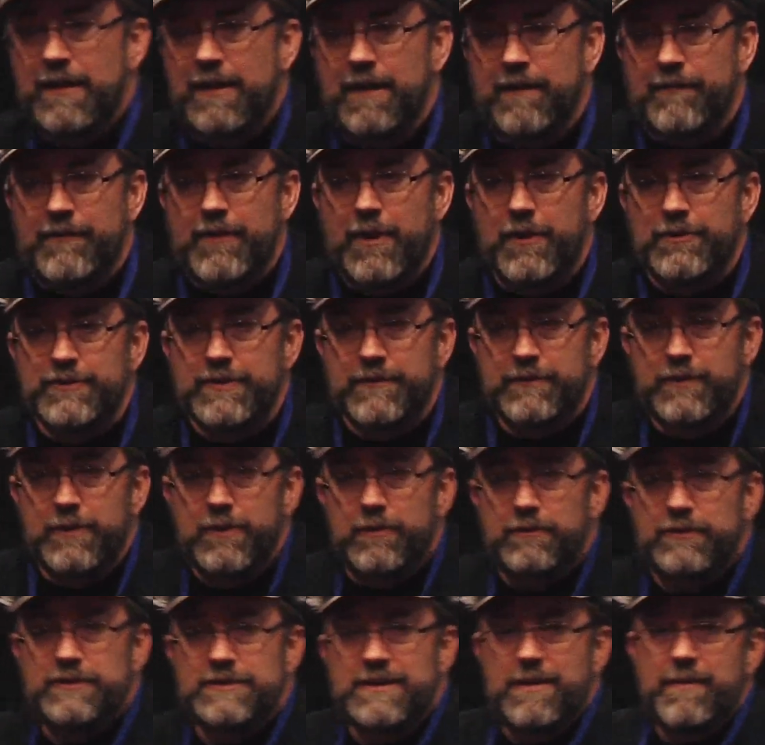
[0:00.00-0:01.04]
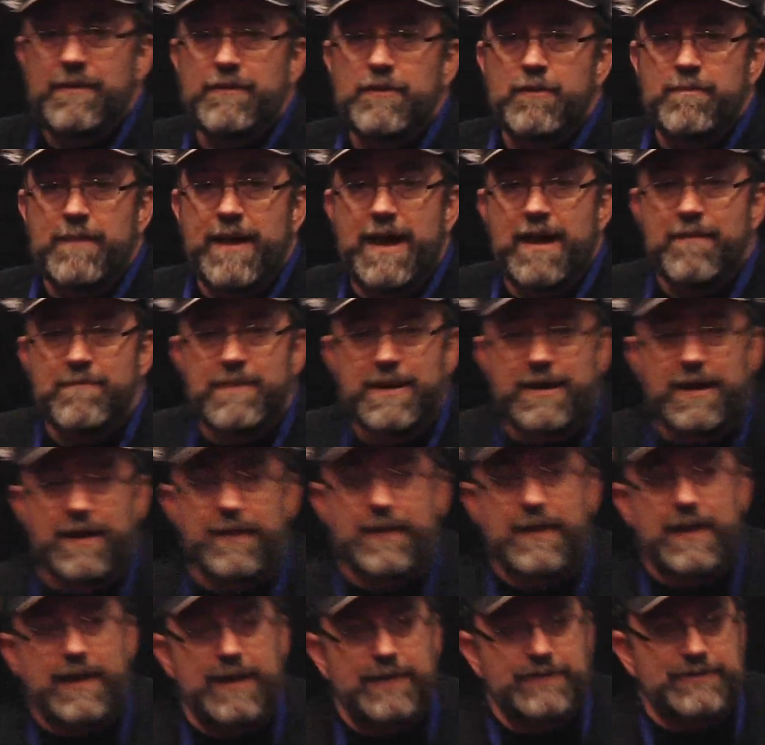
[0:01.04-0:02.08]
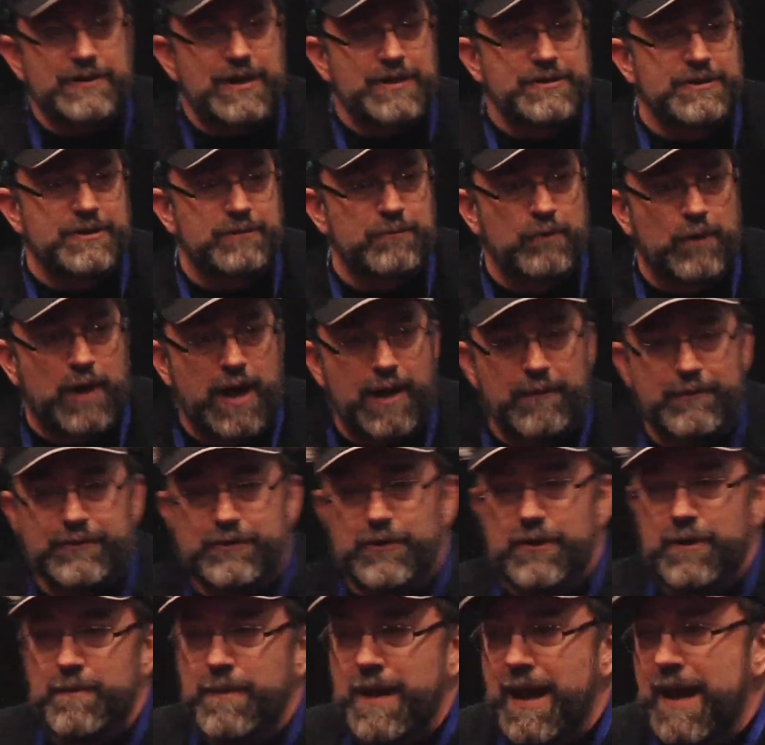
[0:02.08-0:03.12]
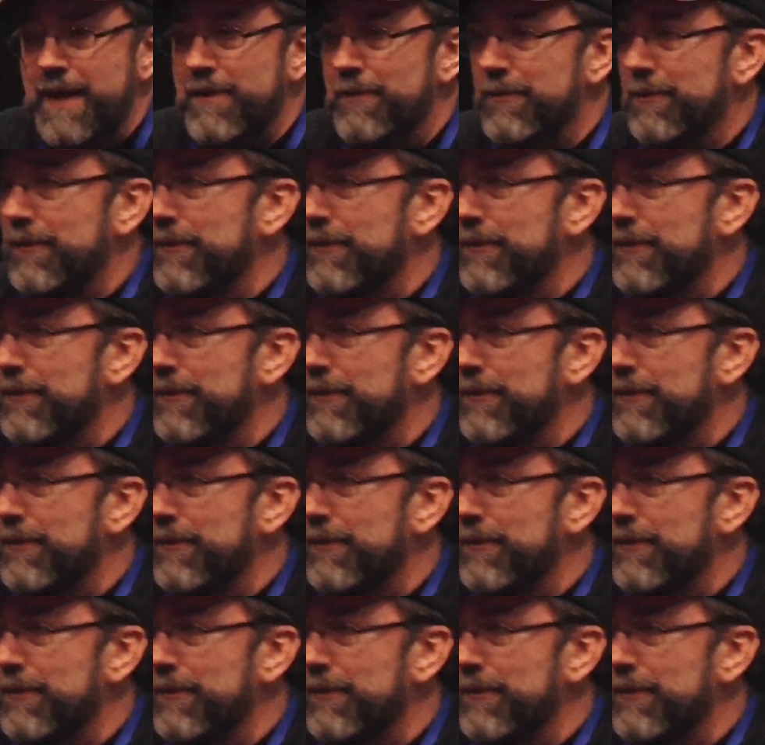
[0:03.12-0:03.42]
If those of you, some of you may have been in a session where I was on a panel